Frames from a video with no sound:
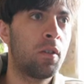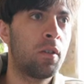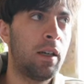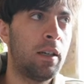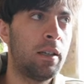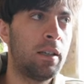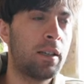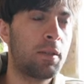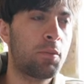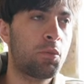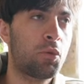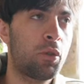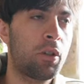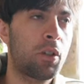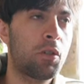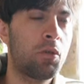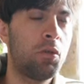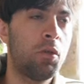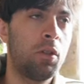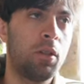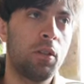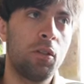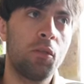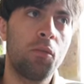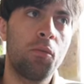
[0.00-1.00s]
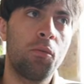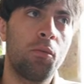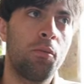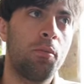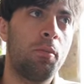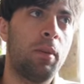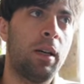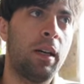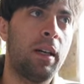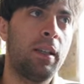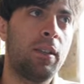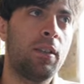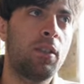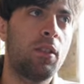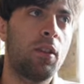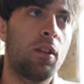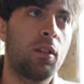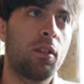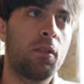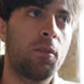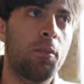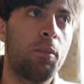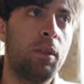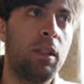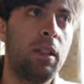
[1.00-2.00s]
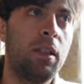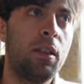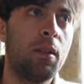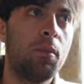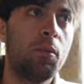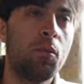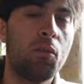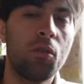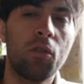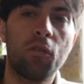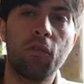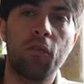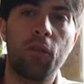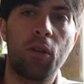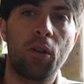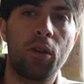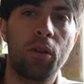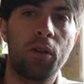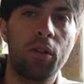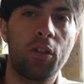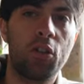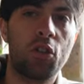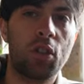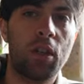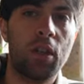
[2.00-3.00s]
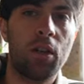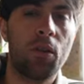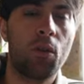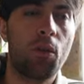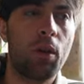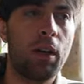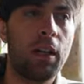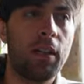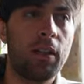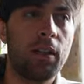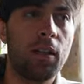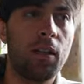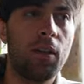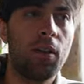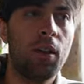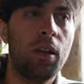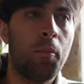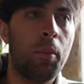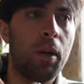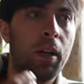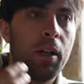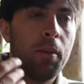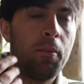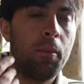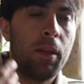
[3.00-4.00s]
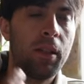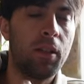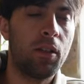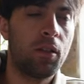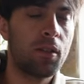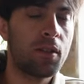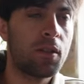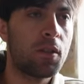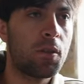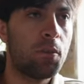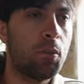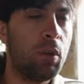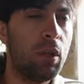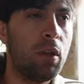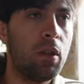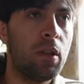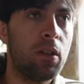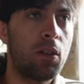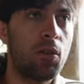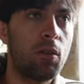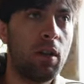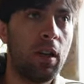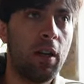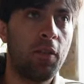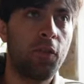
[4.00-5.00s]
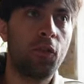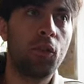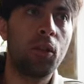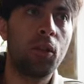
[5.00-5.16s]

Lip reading: and that's pretty cool. You might not be in the mood for a cello right now, but it might also be that you have